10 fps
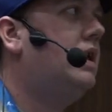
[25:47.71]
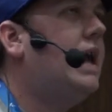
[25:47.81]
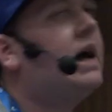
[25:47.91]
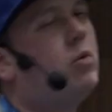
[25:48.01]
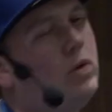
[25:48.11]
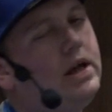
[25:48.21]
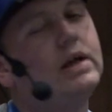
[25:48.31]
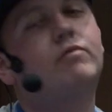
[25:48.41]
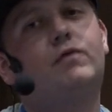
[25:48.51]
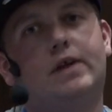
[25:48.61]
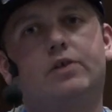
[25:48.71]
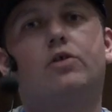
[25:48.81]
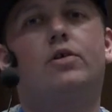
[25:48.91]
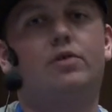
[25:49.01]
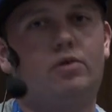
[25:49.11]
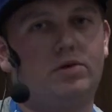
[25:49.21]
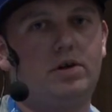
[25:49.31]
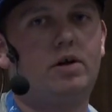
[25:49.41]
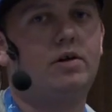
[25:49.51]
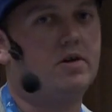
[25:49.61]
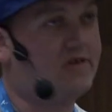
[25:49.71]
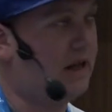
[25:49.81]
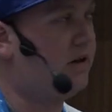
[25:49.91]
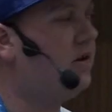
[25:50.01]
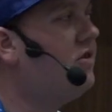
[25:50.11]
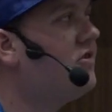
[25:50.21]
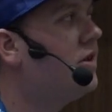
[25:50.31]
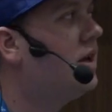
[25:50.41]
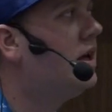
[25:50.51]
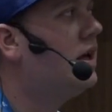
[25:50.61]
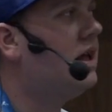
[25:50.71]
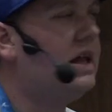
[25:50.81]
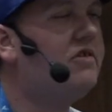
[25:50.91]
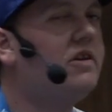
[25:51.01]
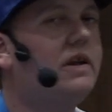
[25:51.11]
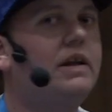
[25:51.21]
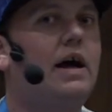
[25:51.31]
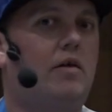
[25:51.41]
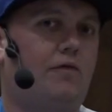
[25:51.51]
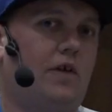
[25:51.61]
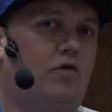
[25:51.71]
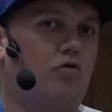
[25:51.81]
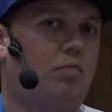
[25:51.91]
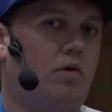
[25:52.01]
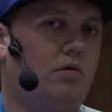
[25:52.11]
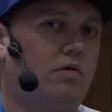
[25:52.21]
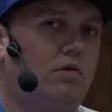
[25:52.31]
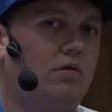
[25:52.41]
Yeah, we can filter on the status. Is it enough in Drupal?